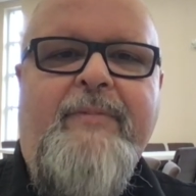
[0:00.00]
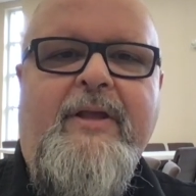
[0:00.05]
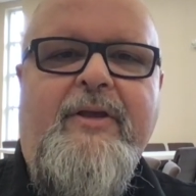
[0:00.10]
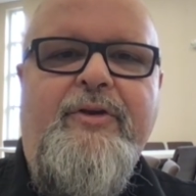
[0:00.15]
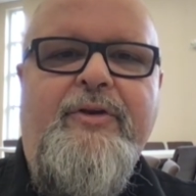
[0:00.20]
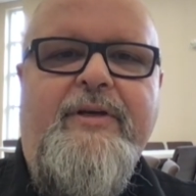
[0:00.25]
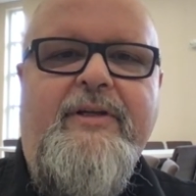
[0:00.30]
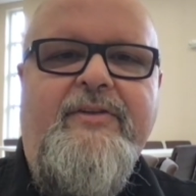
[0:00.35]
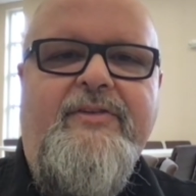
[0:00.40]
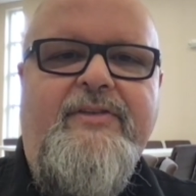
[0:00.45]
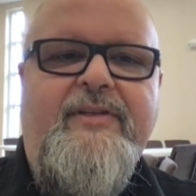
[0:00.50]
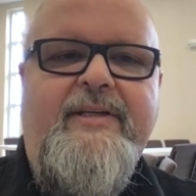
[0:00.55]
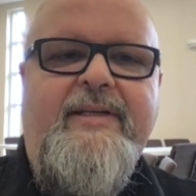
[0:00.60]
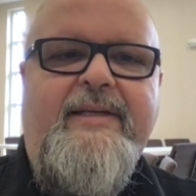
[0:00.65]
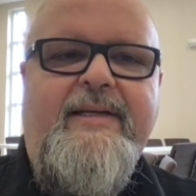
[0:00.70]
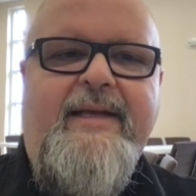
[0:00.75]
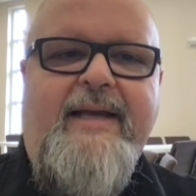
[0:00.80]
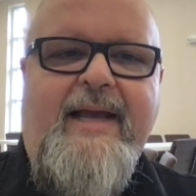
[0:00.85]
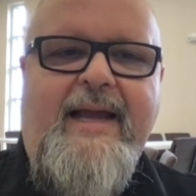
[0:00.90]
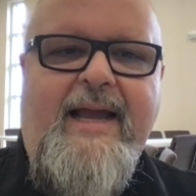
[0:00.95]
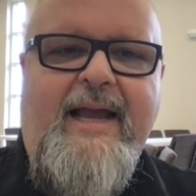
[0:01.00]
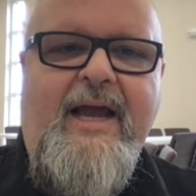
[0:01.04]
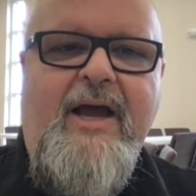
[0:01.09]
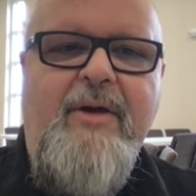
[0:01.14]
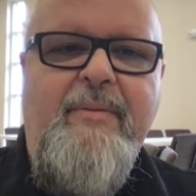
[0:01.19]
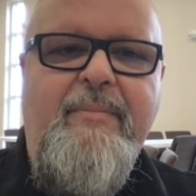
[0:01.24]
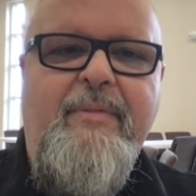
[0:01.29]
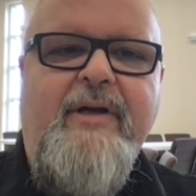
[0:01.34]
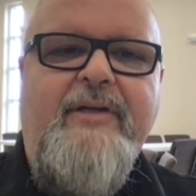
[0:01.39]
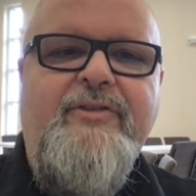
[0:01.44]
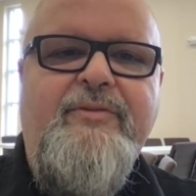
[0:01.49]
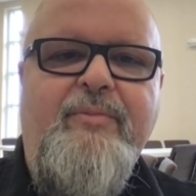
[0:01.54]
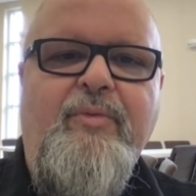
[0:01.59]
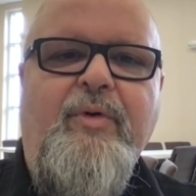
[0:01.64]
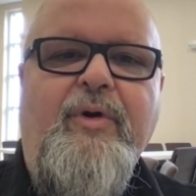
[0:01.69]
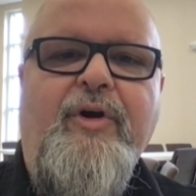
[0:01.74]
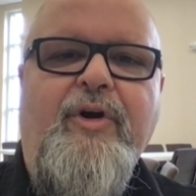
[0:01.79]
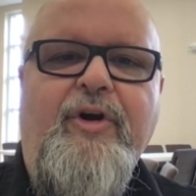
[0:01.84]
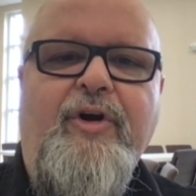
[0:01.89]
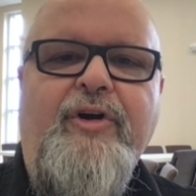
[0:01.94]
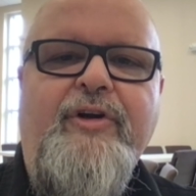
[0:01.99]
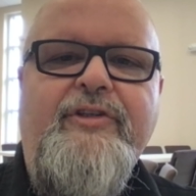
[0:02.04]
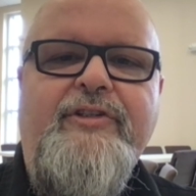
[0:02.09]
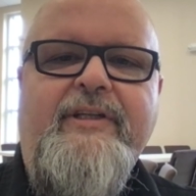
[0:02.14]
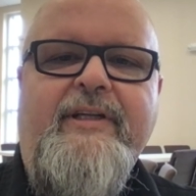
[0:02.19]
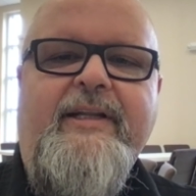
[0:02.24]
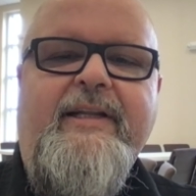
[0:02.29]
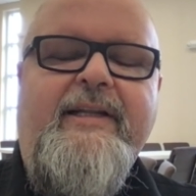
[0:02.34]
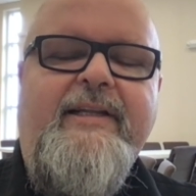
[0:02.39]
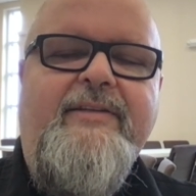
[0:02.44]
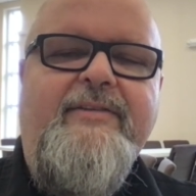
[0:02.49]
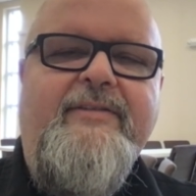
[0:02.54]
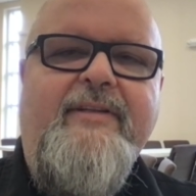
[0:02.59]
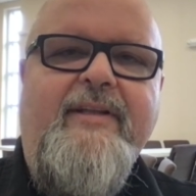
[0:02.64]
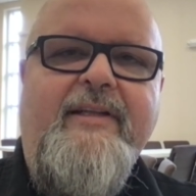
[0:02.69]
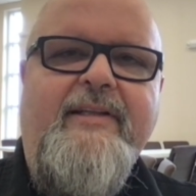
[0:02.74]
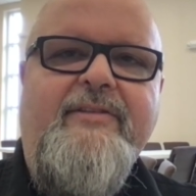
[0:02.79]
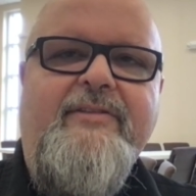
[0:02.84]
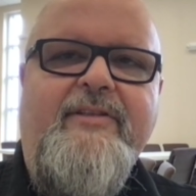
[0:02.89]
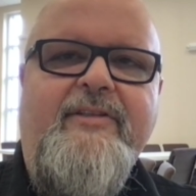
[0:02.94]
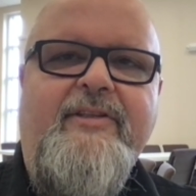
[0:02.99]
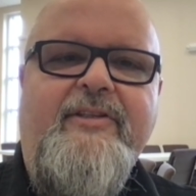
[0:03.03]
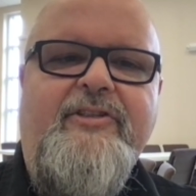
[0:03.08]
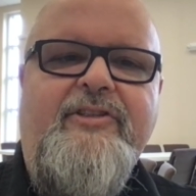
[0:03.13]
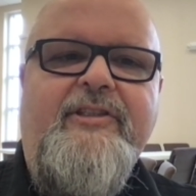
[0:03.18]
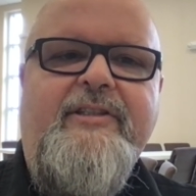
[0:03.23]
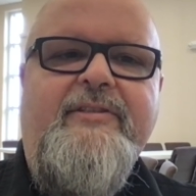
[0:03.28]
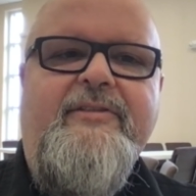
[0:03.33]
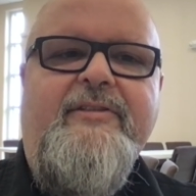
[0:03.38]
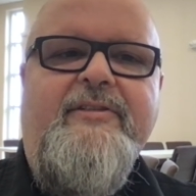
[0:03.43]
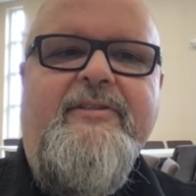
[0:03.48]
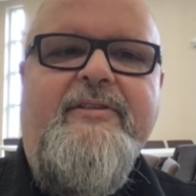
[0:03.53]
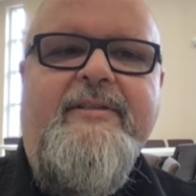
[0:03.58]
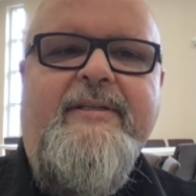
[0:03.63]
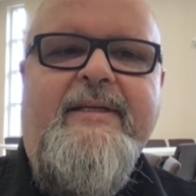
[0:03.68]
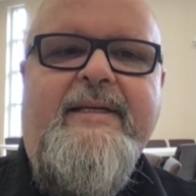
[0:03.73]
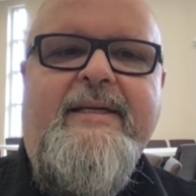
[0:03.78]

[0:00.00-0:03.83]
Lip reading: you can see how much more urgent it is to listen to Jesus.